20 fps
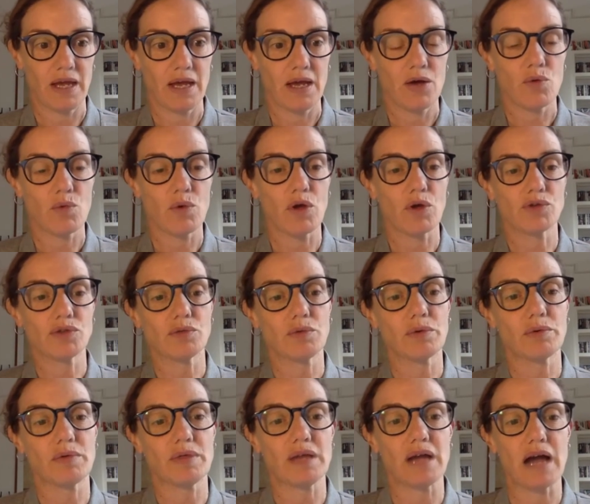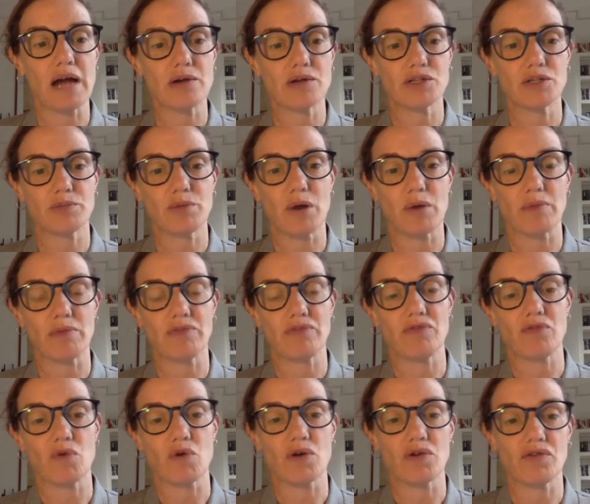We also work with the Irish Department of
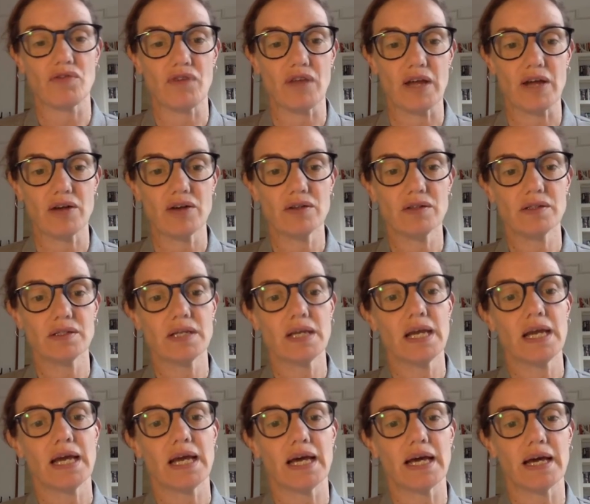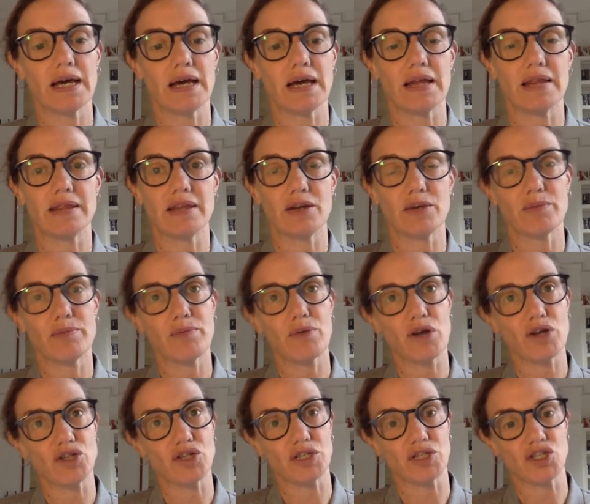Foreign Affairs, and their
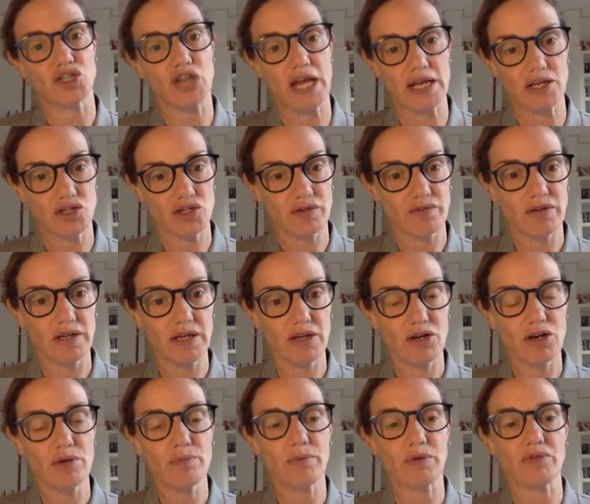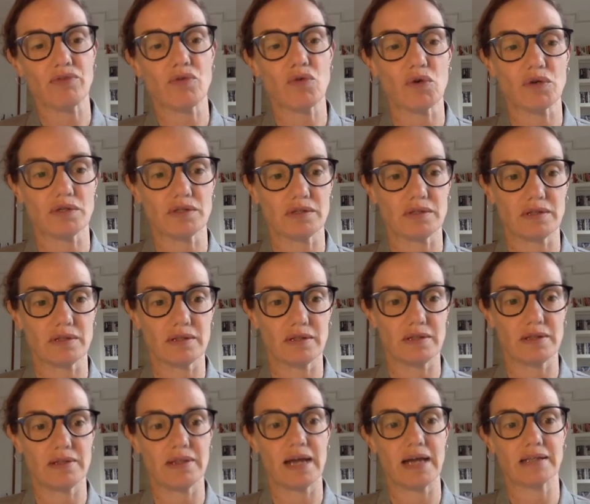projects change every year, but of course
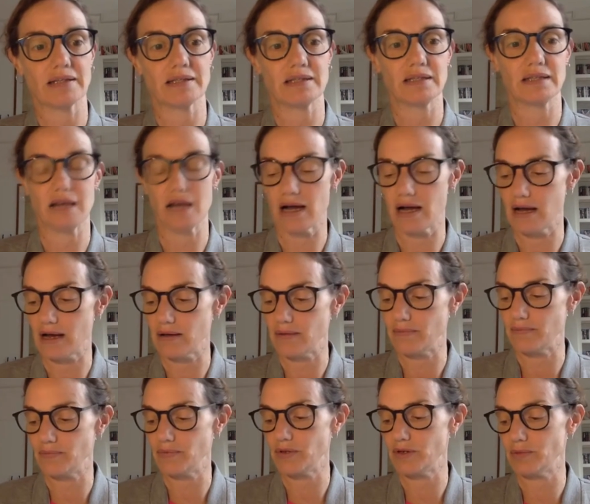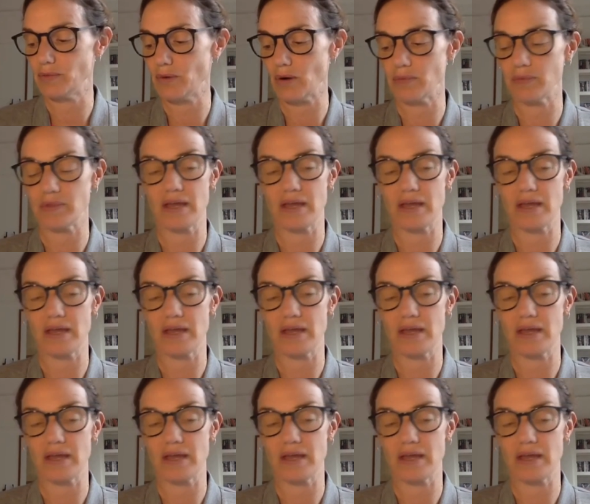that's the department.